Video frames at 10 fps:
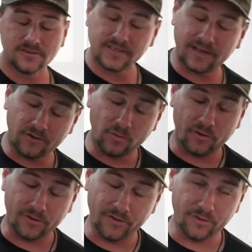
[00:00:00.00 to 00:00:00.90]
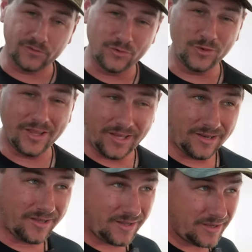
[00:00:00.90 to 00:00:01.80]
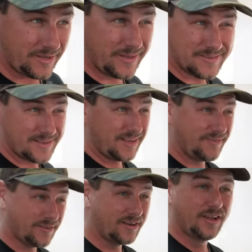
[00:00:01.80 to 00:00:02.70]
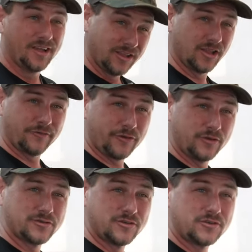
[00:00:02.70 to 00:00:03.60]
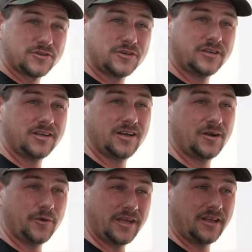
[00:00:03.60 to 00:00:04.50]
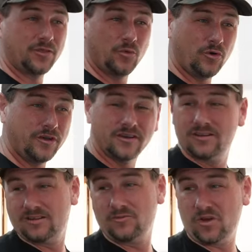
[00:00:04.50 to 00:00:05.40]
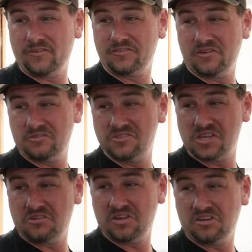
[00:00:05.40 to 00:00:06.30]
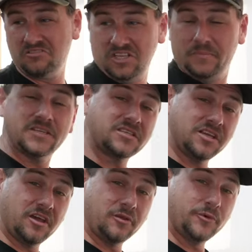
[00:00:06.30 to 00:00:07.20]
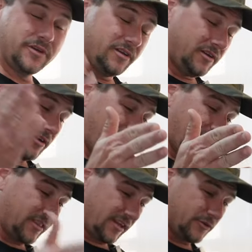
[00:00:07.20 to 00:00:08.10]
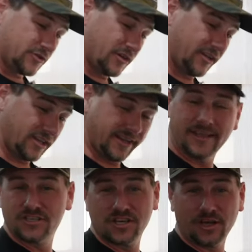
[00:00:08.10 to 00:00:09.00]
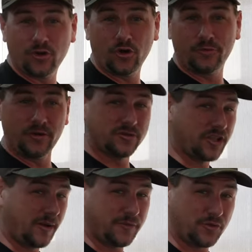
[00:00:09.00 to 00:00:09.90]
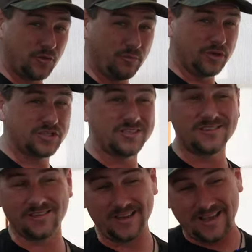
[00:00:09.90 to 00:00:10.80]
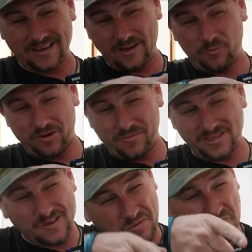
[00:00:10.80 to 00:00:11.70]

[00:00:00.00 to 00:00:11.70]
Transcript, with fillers: Stayed out on the water a little too late uh, yesterday evening. Looking for those Nutria. Uh, we got the one Wife's phone's going off. Missed the other one. Uh, I think I was trying to get a headshot on him, but he was climbing through the bushes and didn't want to mess up the